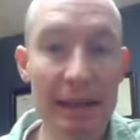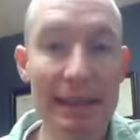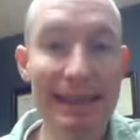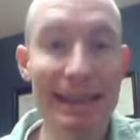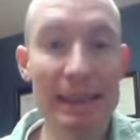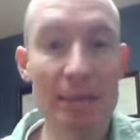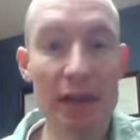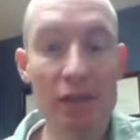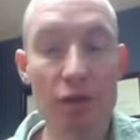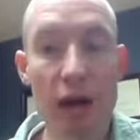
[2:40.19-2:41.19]
This
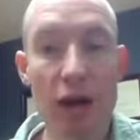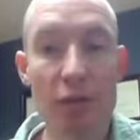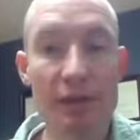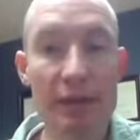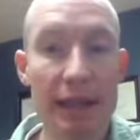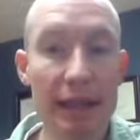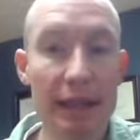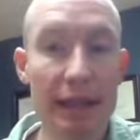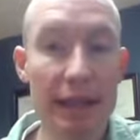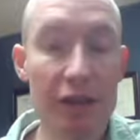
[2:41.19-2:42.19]
muscle helps
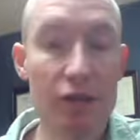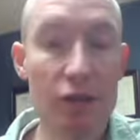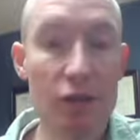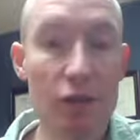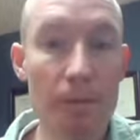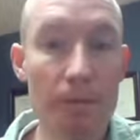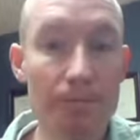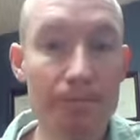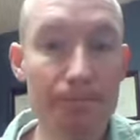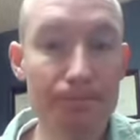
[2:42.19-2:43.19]
to control
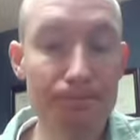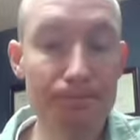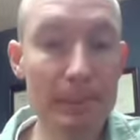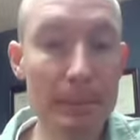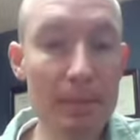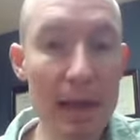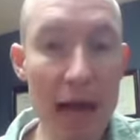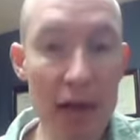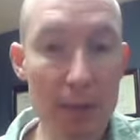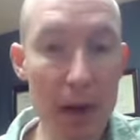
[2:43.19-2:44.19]

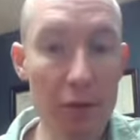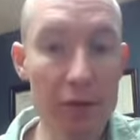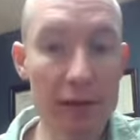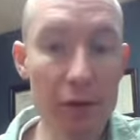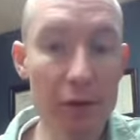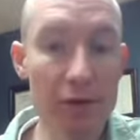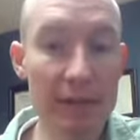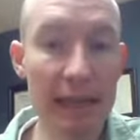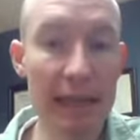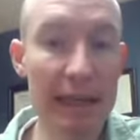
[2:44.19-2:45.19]
how your pelvis moves,
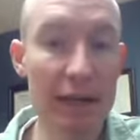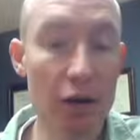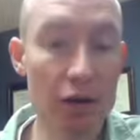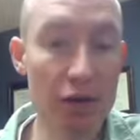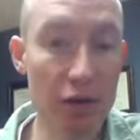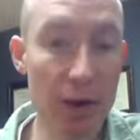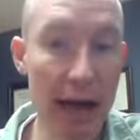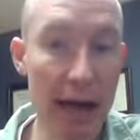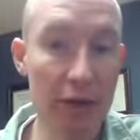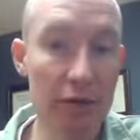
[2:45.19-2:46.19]
and also
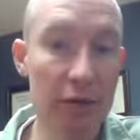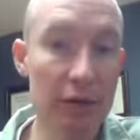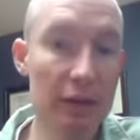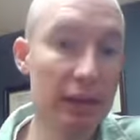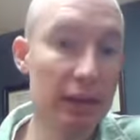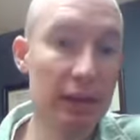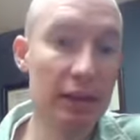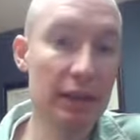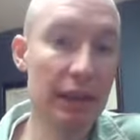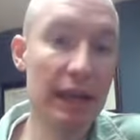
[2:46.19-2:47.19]
how,
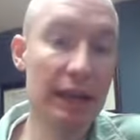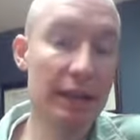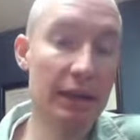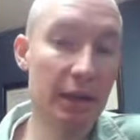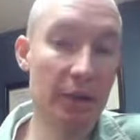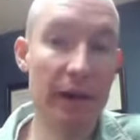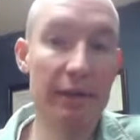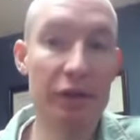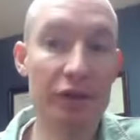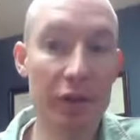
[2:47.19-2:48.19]
and by
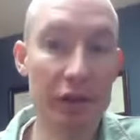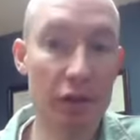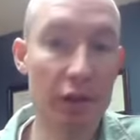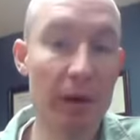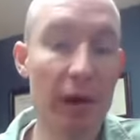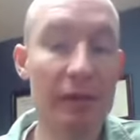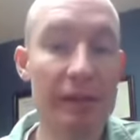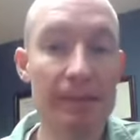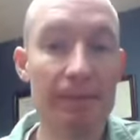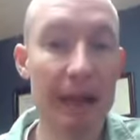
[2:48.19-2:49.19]
virtue of controlling the pelvis,
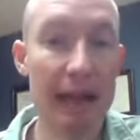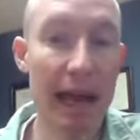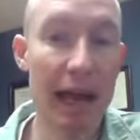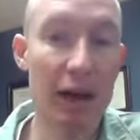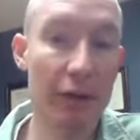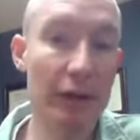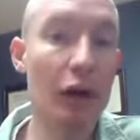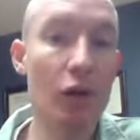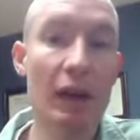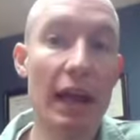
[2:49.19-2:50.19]
how the
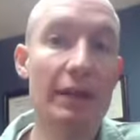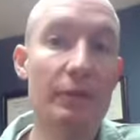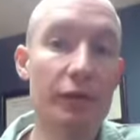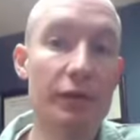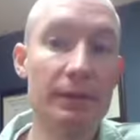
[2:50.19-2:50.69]
lower leg moves.